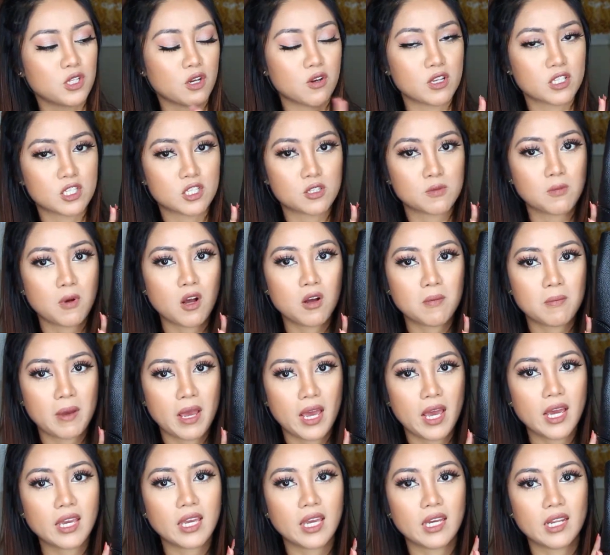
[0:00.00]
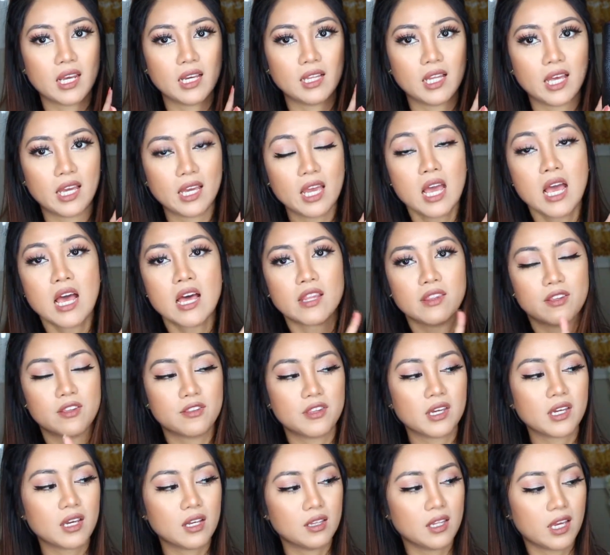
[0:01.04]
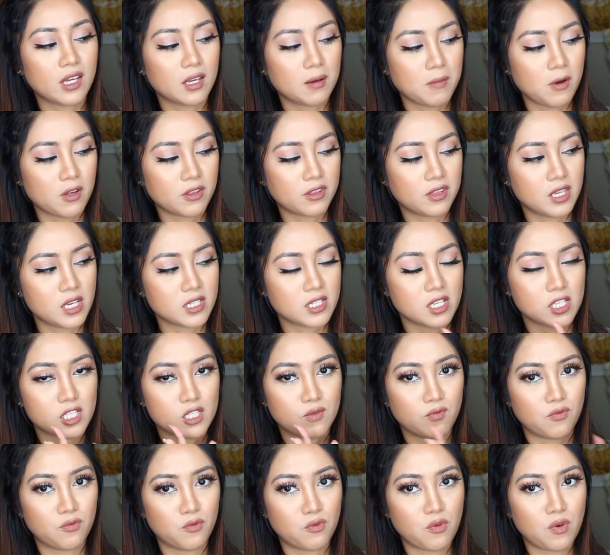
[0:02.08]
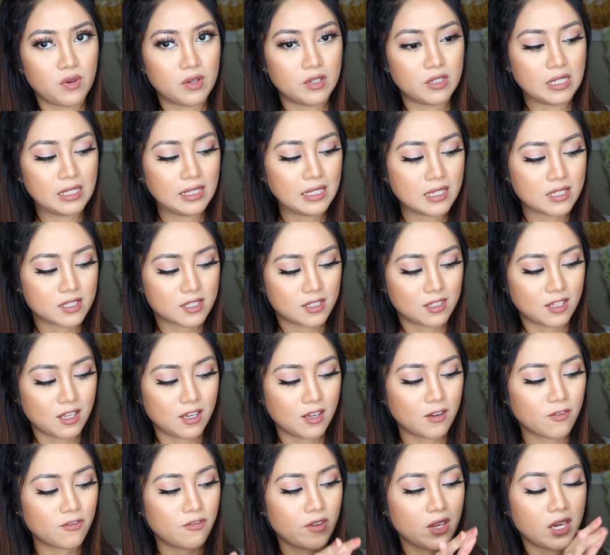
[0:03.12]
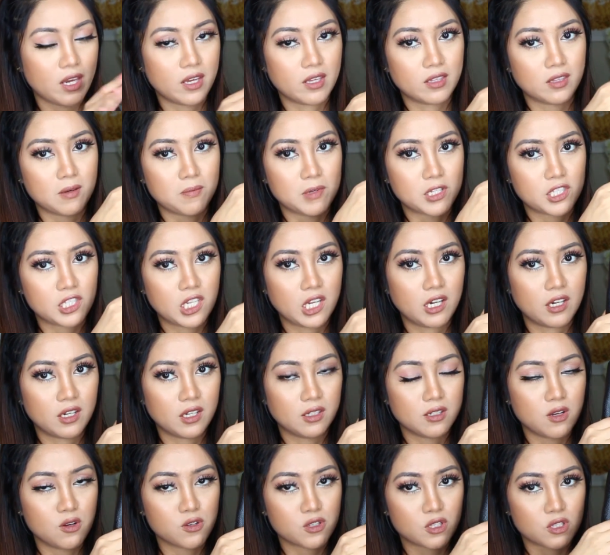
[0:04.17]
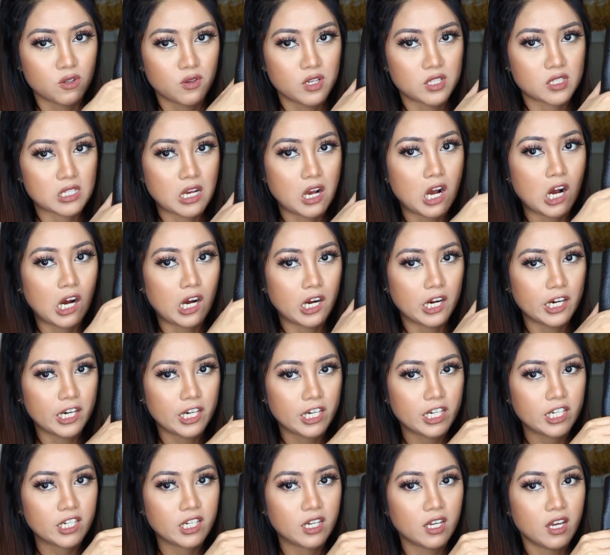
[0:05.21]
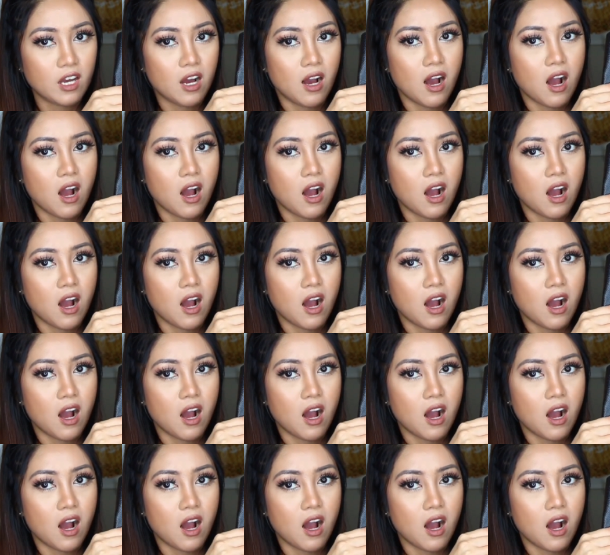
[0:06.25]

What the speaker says: So it's small bag, and the thing I like about this, it's really stiff, and the material also, it's a hard,